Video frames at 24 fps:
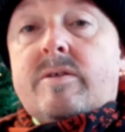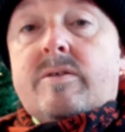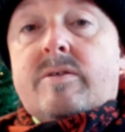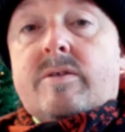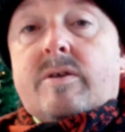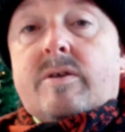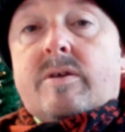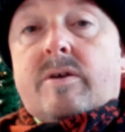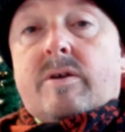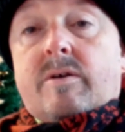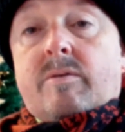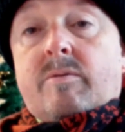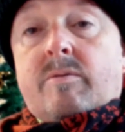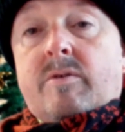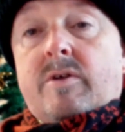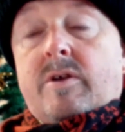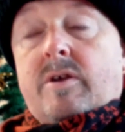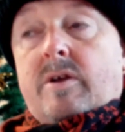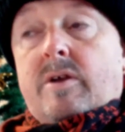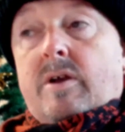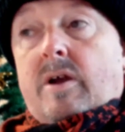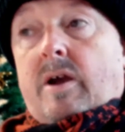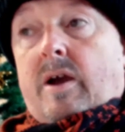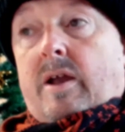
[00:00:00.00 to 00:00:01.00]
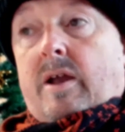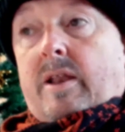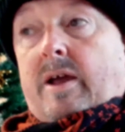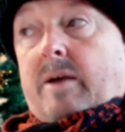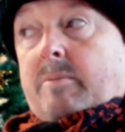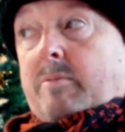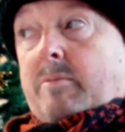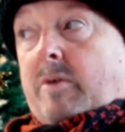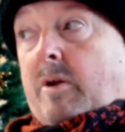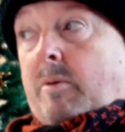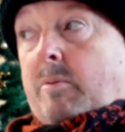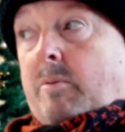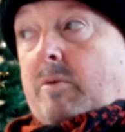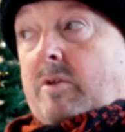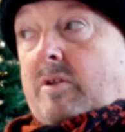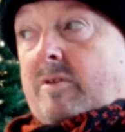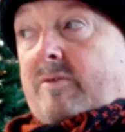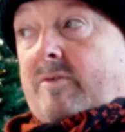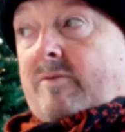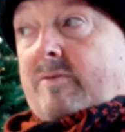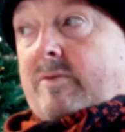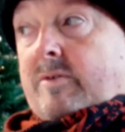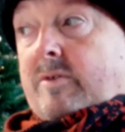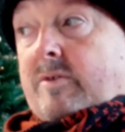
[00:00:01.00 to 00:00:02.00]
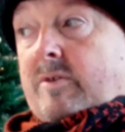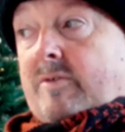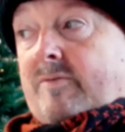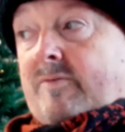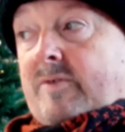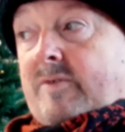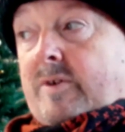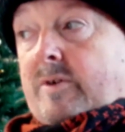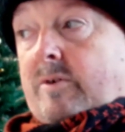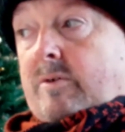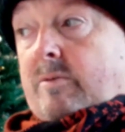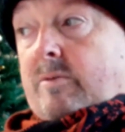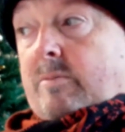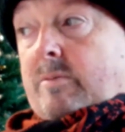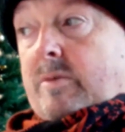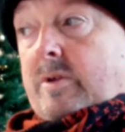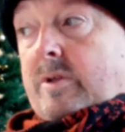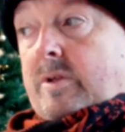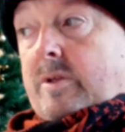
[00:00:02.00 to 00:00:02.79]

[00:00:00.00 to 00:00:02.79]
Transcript: So, and I'm hoping to film